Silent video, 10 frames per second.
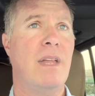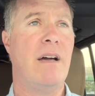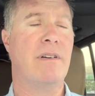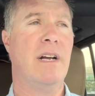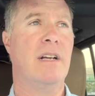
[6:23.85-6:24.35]

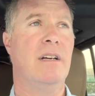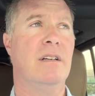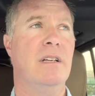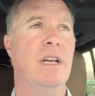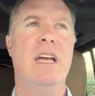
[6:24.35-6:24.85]
I've got
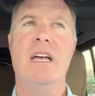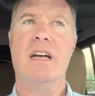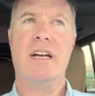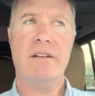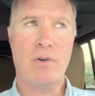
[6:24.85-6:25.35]
a
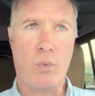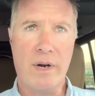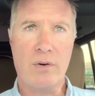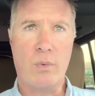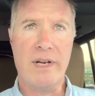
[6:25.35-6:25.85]
kind of a
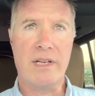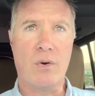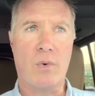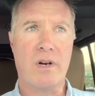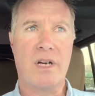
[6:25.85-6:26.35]
weird week at
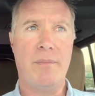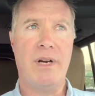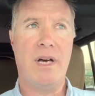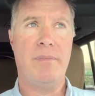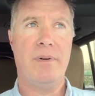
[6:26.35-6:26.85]
work
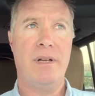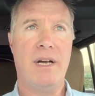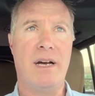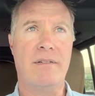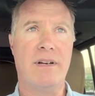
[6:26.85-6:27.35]
coming up.
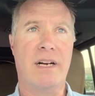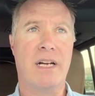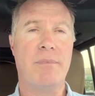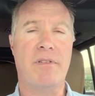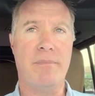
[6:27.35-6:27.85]
I've got a
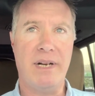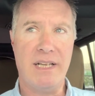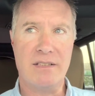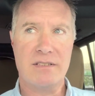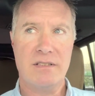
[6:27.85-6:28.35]
couple of
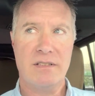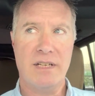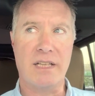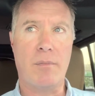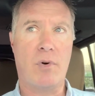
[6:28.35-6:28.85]
meetings
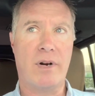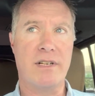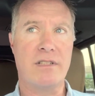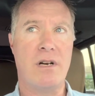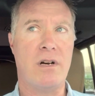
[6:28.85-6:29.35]
in the
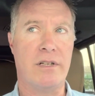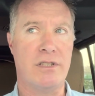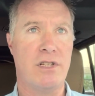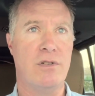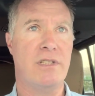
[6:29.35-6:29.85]
mornings
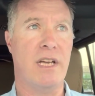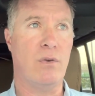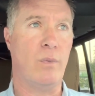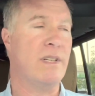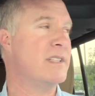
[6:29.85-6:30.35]
on Tuesday
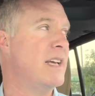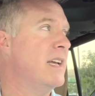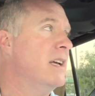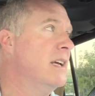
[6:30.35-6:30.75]
and Wednesday